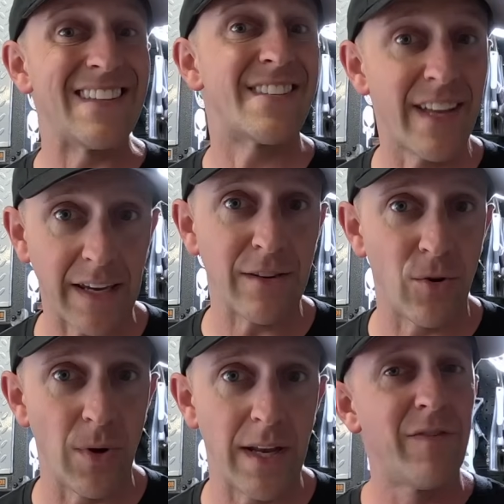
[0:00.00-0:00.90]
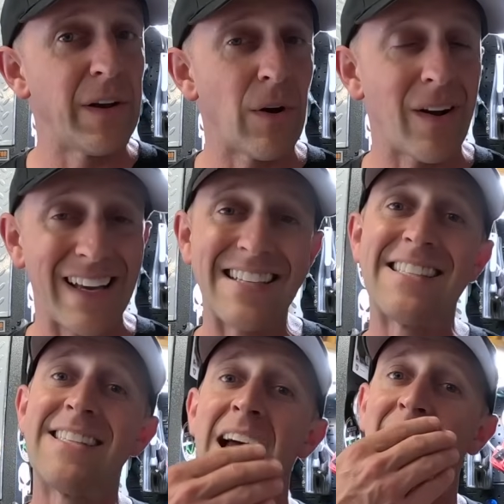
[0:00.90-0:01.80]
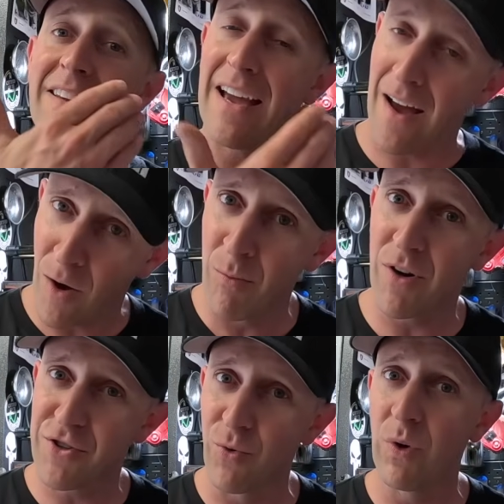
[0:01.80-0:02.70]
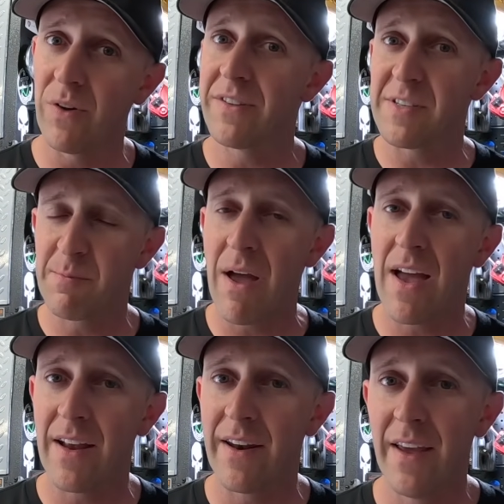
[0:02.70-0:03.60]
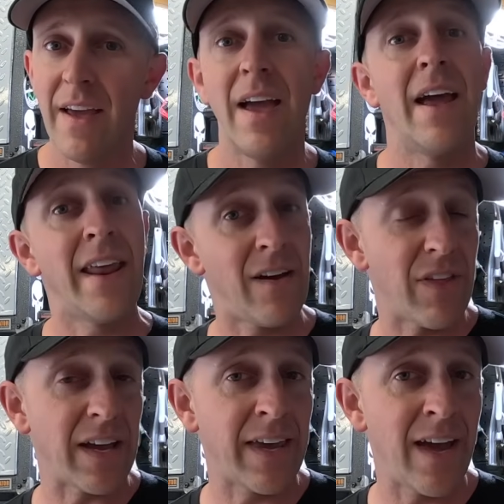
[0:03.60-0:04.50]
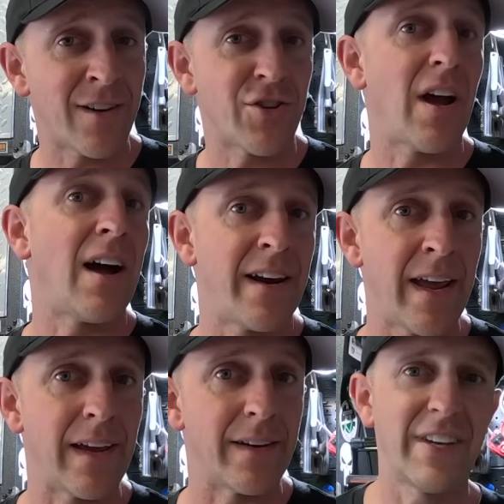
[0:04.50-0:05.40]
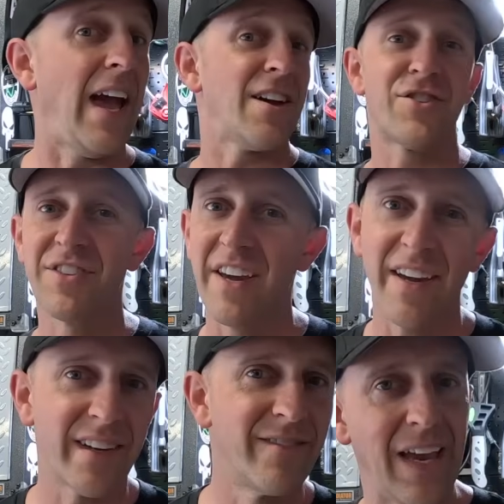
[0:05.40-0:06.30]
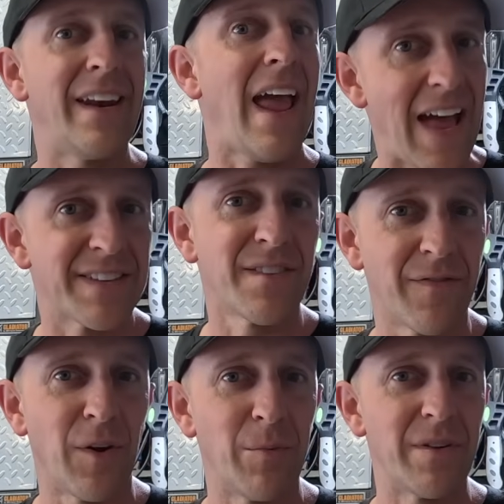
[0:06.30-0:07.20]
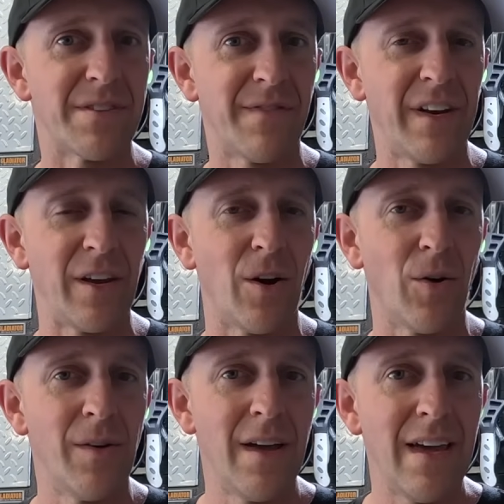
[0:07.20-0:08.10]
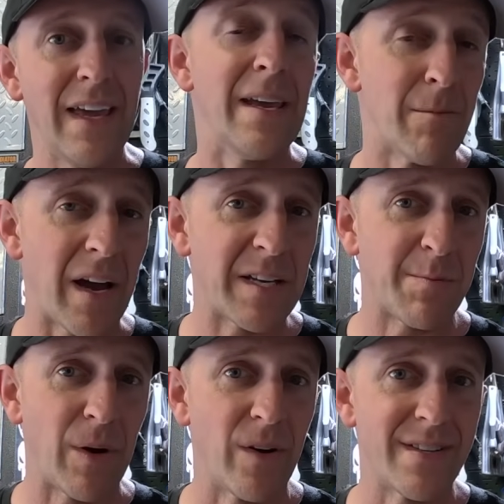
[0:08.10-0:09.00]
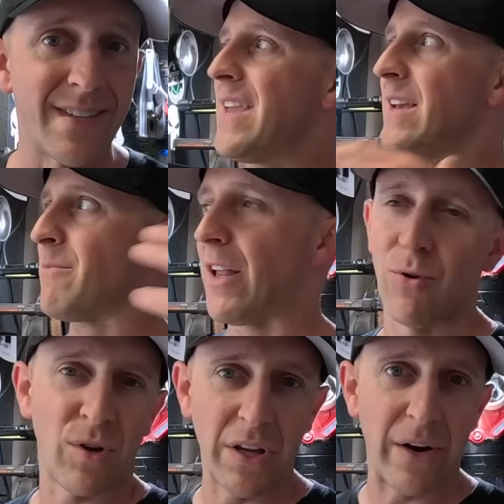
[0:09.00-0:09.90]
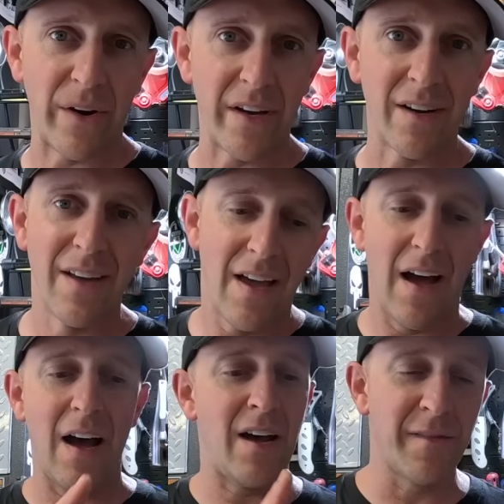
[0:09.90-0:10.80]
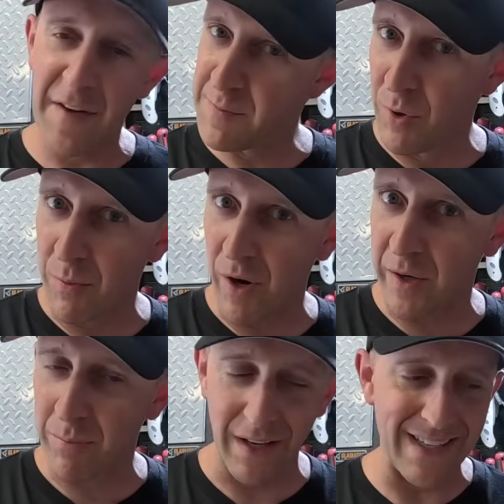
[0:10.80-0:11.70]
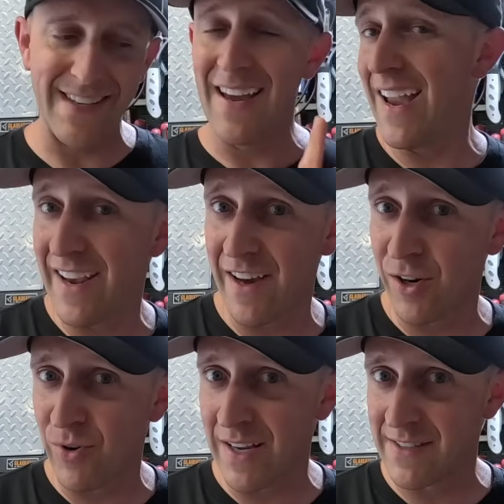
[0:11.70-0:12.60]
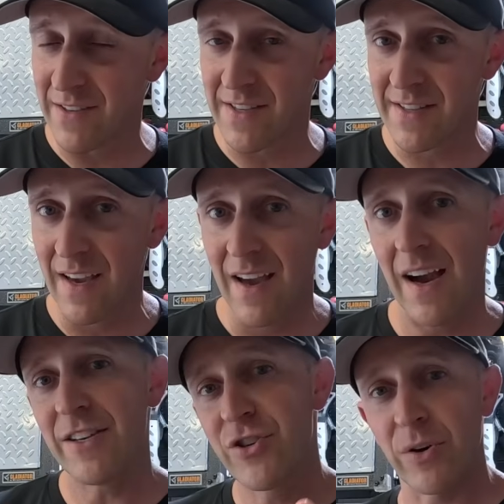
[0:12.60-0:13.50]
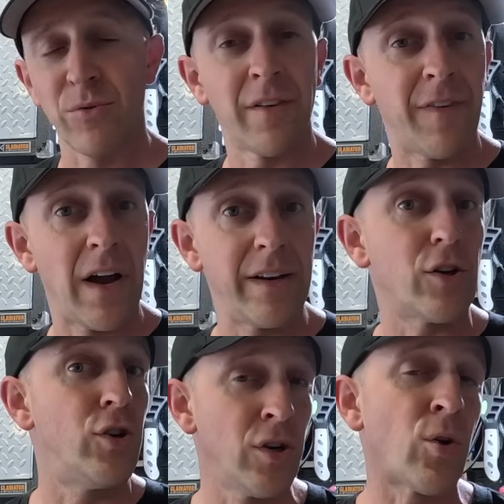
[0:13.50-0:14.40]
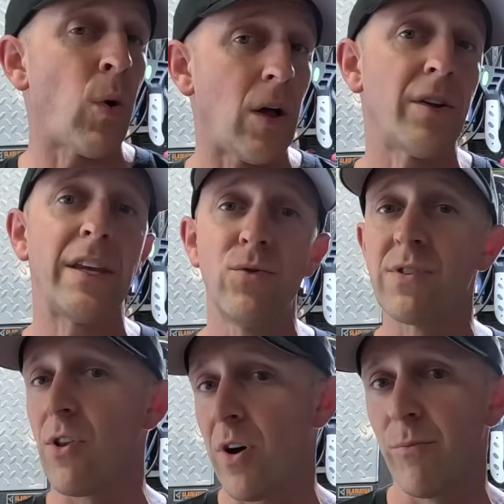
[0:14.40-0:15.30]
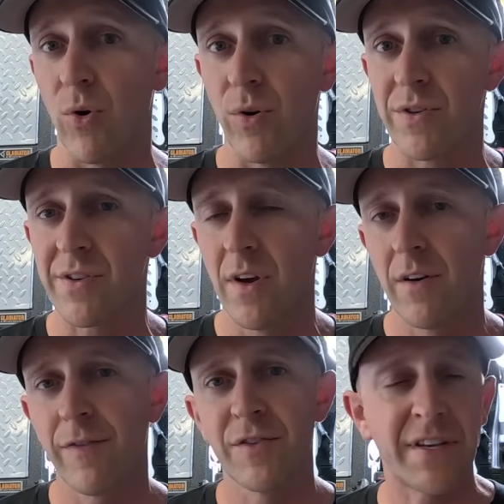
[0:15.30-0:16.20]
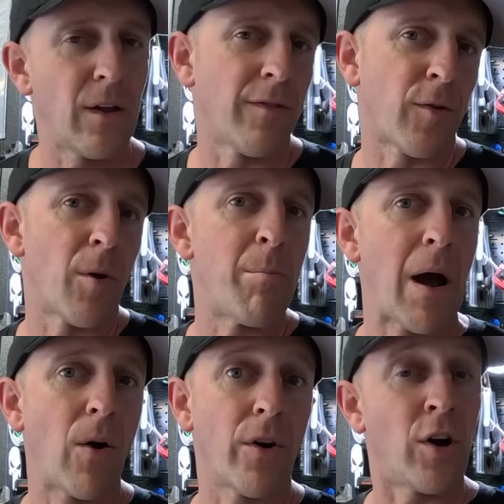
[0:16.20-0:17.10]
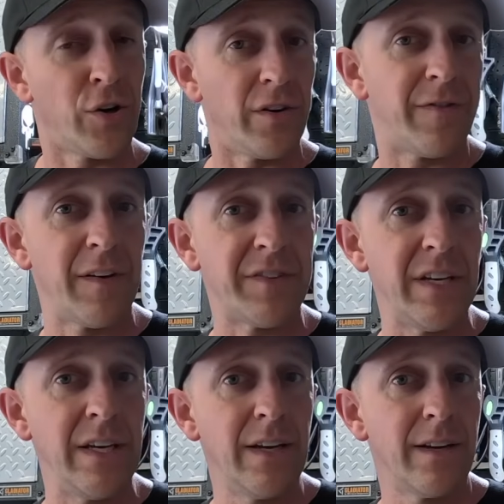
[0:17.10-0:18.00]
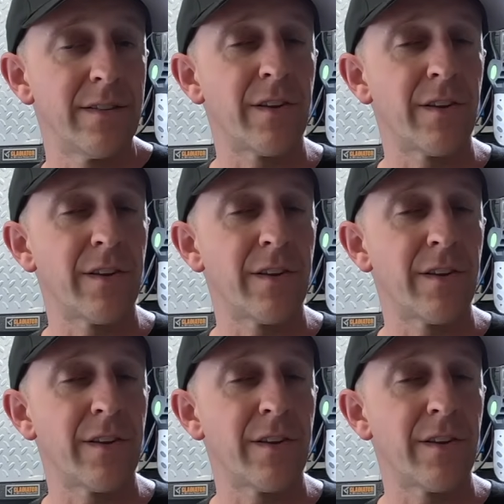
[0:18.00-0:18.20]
and sticking to it. Figure out exactly how much you're willing to spend and have that cash on hand. Cash is king, and as of the filming of this video, in my experience, in my local area, on Facebook Marketplace, and on Craigslist, I generally find good quality used lawnmowers for sale for about $150 to